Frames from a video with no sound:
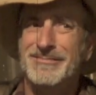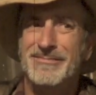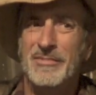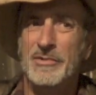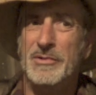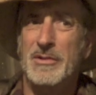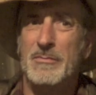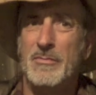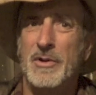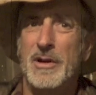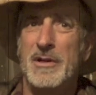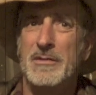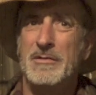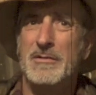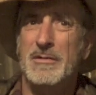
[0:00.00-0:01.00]
For some
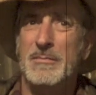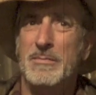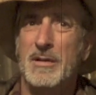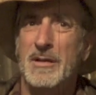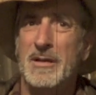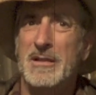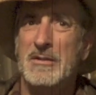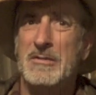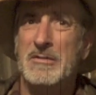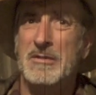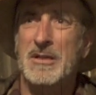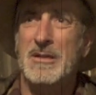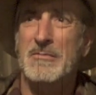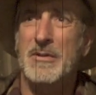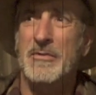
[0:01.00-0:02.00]
reason, the police
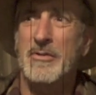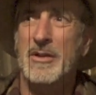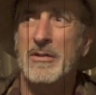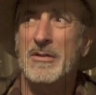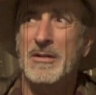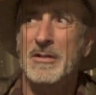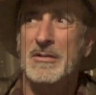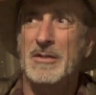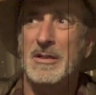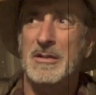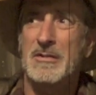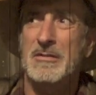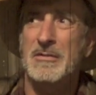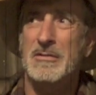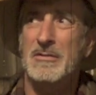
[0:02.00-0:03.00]
seem to think that
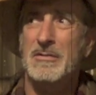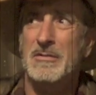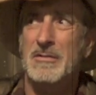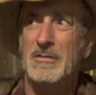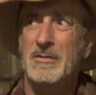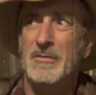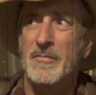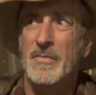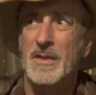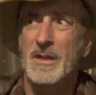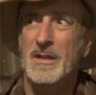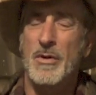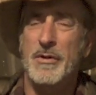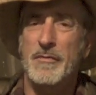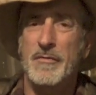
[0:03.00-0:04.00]

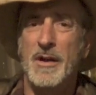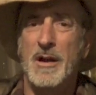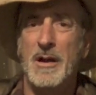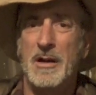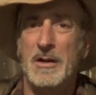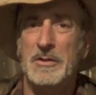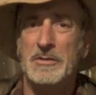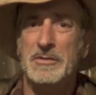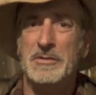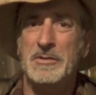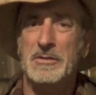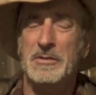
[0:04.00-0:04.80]
quantifies